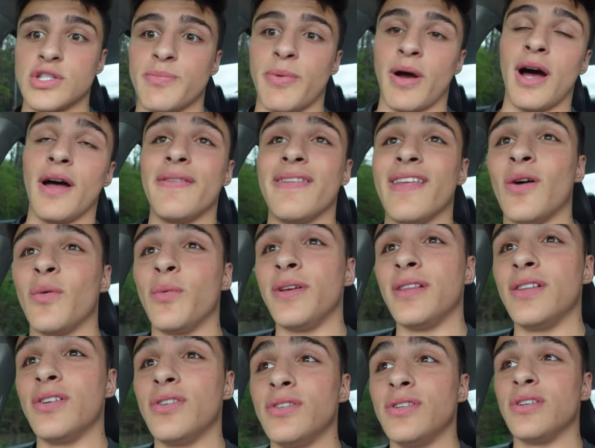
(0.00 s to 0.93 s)
spot that
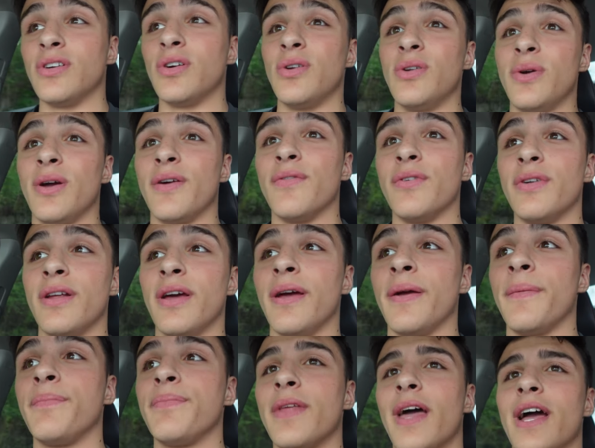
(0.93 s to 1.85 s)
we literally go to every
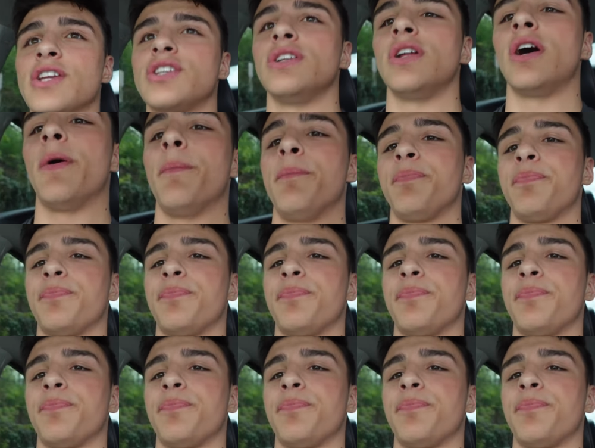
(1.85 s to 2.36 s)
day. Actually, no.